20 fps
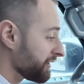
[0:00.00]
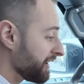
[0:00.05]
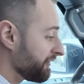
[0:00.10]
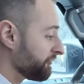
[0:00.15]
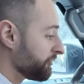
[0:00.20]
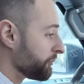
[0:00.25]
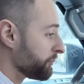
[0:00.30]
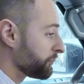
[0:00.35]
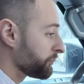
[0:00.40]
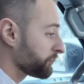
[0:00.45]
If
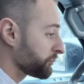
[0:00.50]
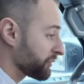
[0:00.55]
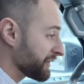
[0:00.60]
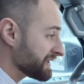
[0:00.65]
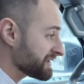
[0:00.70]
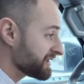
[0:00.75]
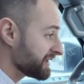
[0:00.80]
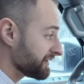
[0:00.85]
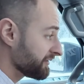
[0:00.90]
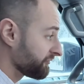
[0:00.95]
you
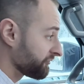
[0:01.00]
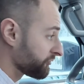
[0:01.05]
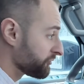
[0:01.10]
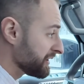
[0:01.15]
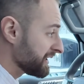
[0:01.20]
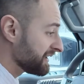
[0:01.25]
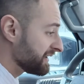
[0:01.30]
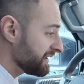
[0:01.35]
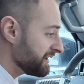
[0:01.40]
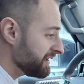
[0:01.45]
press it
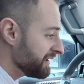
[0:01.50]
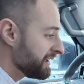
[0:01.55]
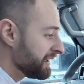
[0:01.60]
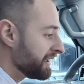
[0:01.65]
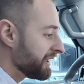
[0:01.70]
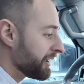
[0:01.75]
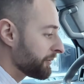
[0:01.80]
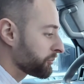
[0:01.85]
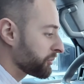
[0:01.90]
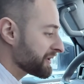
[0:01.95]
3D
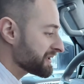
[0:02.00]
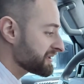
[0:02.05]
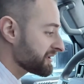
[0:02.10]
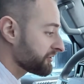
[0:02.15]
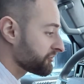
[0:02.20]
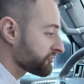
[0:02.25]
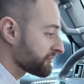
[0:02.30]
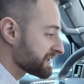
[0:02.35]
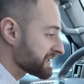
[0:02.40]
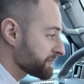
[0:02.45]
and press the
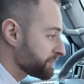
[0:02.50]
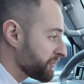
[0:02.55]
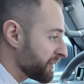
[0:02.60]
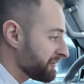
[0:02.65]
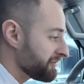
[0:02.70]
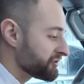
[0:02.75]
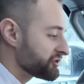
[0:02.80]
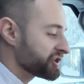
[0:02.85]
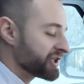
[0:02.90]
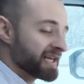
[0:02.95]

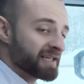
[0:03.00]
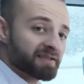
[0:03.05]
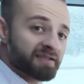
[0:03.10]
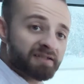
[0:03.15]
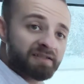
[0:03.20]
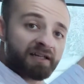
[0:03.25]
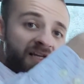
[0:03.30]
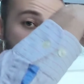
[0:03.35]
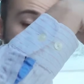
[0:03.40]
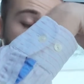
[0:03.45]
transparent
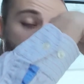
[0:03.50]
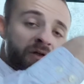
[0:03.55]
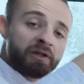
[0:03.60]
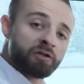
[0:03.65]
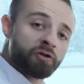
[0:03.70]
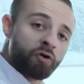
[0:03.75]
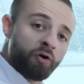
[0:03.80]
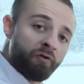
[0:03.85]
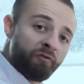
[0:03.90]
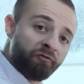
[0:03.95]
chassis, it will
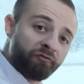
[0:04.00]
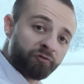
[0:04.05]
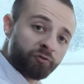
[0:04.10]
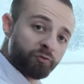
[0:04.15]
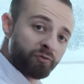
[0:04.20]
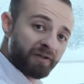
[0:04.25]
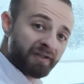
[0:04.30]
go through.